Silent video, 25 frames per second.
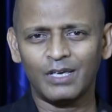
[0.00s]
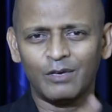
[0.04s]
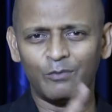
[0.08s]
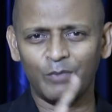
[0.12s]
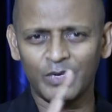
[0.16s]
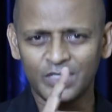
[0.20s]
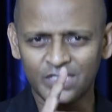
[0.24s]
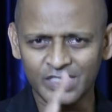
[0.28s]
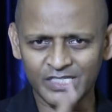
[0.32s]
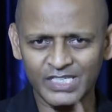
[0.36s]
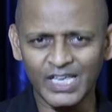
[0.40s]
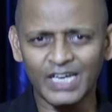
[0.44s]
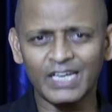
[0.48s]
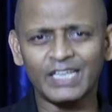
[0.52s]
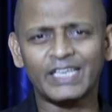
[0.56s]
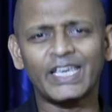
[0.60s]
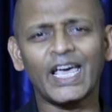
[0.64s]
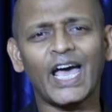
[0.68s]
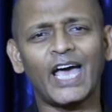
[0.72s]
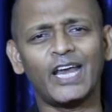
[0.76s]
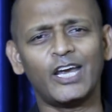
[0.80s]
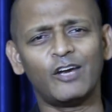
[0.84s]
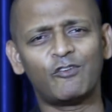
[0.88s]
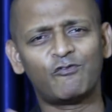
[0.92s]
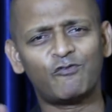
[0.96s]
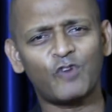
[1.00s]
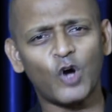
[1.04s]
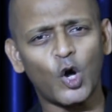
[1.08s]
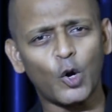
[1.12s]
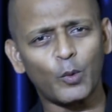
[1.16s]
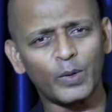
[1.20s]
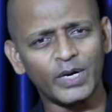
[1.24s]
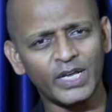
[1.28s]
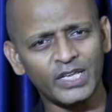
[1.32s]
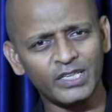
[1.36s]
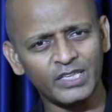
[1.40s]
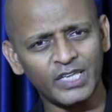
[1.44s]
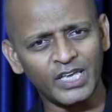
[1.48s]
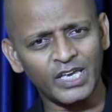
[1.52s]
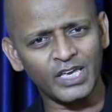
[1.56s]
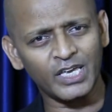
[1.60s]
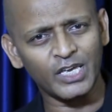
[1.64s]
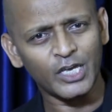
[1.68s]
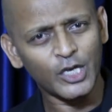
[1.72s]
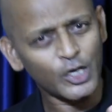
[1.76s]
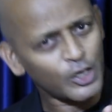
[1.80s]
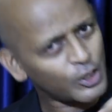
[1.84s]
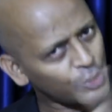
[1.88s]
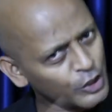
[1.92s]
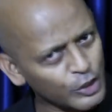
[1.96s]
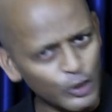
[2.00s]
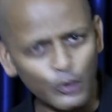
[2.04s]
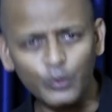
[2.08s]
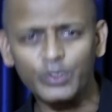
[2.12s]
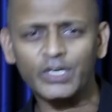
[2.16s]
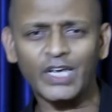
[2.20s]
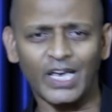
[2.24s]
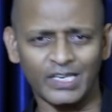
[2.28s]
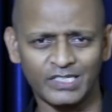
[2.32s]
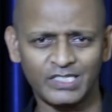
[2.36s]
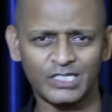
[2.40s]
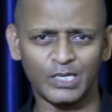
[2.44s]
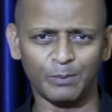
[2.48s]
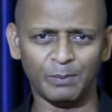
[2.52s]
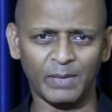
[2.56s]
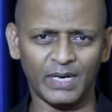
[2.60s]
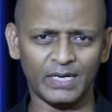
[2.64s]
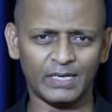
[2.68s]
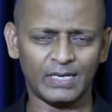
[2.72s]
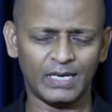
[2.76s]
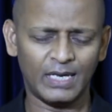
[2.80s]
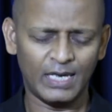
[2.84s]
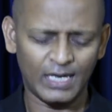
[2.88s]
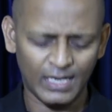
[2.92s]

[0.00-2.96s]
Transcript: which is then carried forward in the New Testament.